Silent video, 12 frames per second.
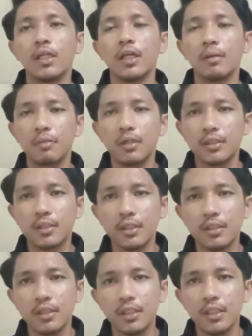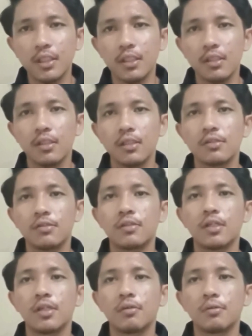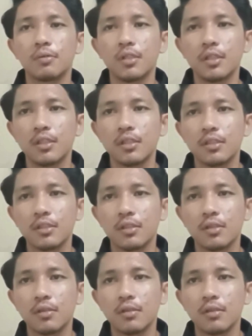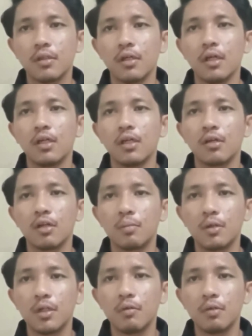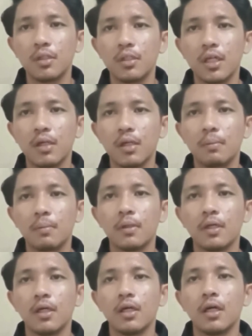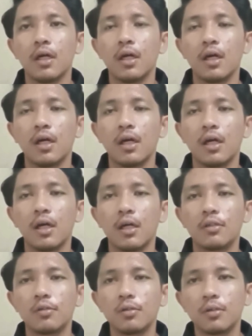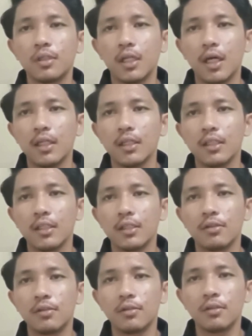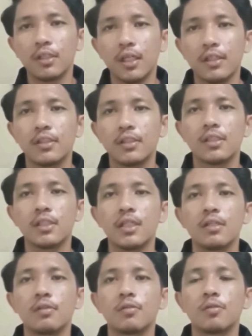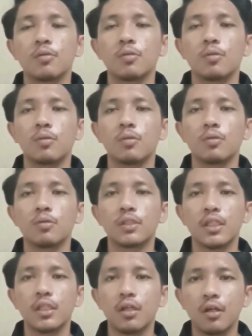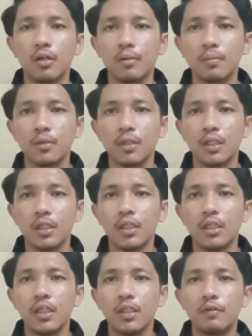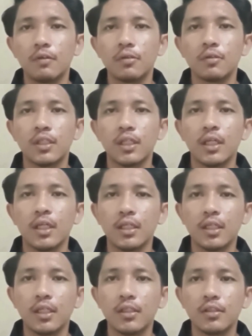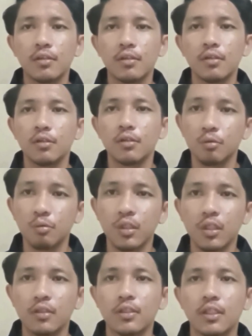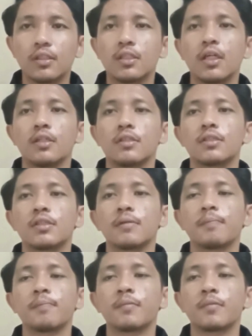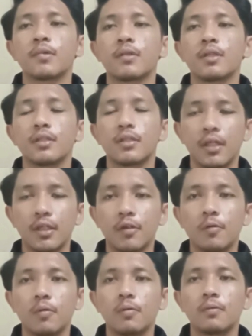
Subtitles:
Embrace the journey, stay curious, collaborate with them, don't hesitate to seek help. If you stay engaged, you will success. Thank you.